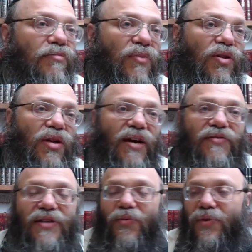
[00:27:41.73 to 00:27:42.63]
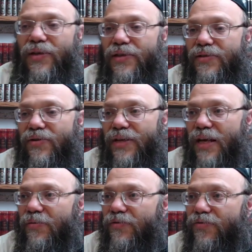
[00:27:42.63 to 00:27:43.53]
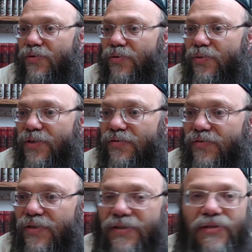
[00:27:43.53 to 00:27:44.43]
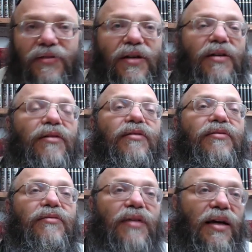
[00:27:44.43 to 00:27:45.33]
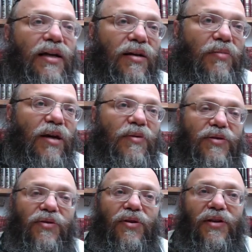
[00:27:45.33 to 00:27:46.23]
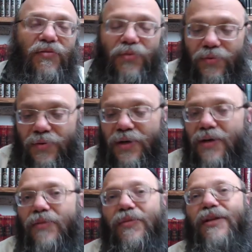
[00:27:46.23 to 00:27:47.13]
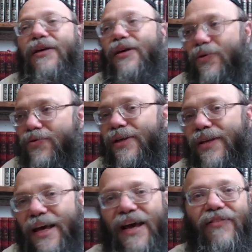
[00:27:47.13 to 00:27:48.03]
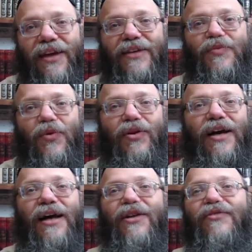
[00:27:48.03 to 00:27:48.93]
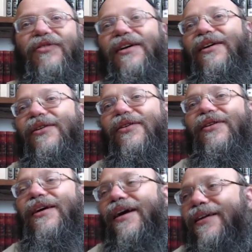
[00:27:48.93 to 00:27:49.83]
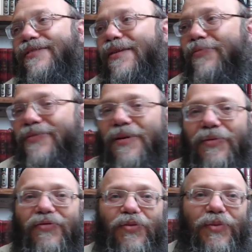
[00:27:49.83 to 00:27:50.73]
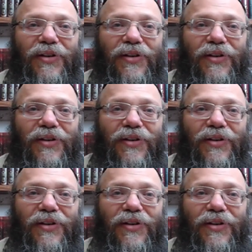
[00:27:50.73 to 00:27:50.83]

you have someone that is not able for whatever reason. Yeah, like little babies, you don't have to. But usually they have like small kind of they get something from